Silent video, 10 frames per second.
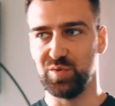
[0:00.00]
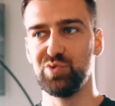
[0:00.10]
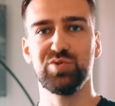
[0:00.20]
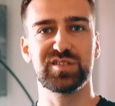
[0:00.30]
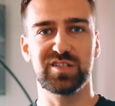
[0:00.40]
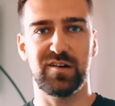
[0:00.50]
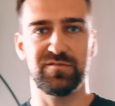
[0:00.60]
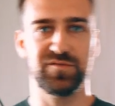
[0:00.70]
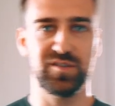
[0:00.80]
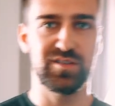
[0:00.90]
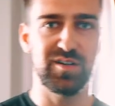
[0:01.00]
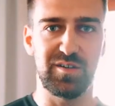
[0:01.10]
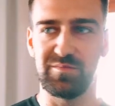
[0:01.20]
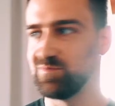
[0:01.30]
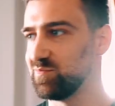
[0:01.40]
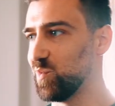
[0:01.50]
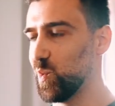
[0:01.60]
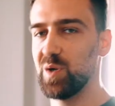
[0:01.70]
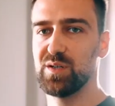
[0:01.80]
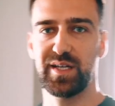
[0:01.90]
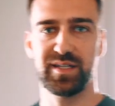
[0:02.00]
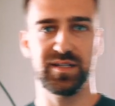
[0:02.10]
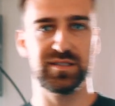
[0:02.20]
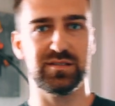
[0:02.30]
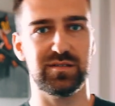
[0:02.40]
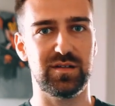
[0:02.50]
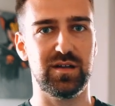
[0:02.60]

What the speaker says: do stuff in the world, I guess,